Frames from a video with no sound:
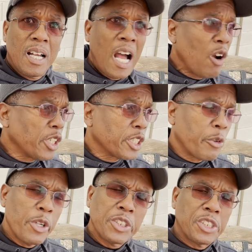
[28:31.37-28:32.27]
How could
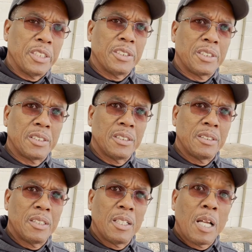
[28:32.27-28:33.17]
Christians,
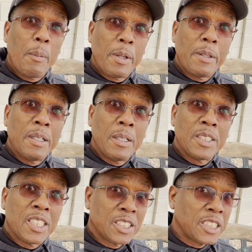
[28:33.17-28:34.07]

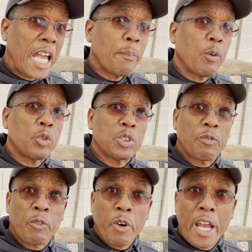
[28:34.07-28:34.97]
disciples of
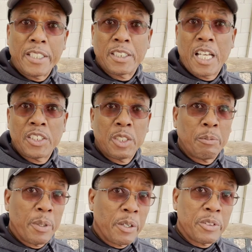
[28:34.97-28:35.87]
Christ, I should
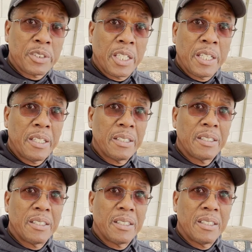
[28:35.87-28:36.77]
better say,
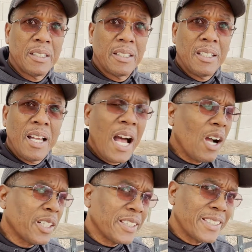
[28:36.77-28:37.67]
how
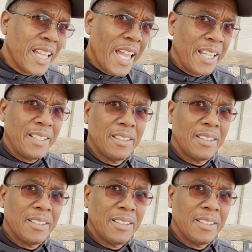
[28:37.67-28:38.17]
could they